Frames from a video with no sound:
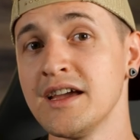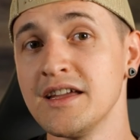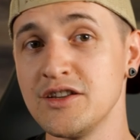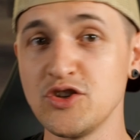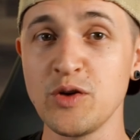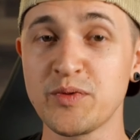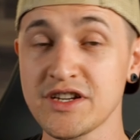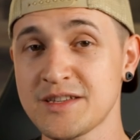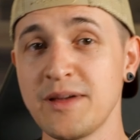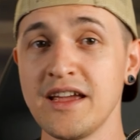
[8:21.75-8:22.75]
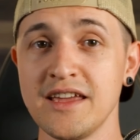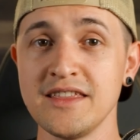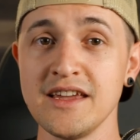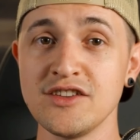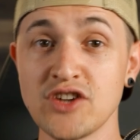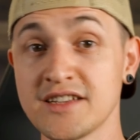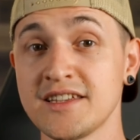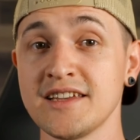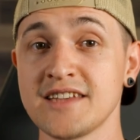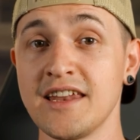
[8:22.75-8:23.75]
Did you participate in the
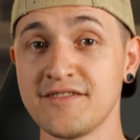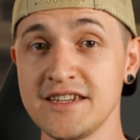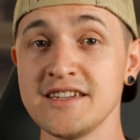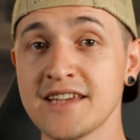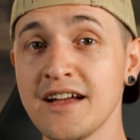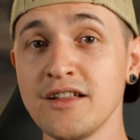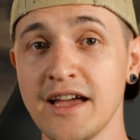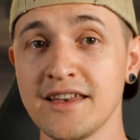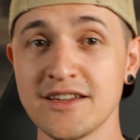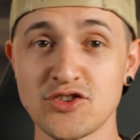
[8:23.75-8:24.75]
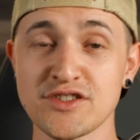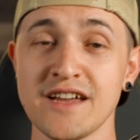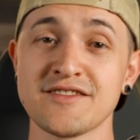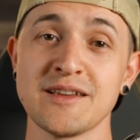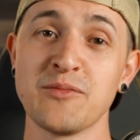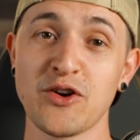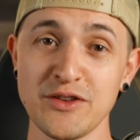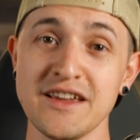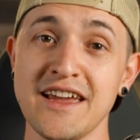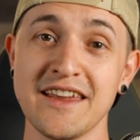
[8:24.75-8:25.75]
Genesis NFT sale and get yourself some
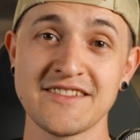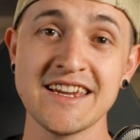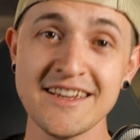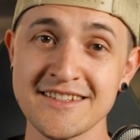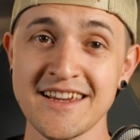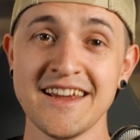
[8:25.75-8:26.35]
early NFTs?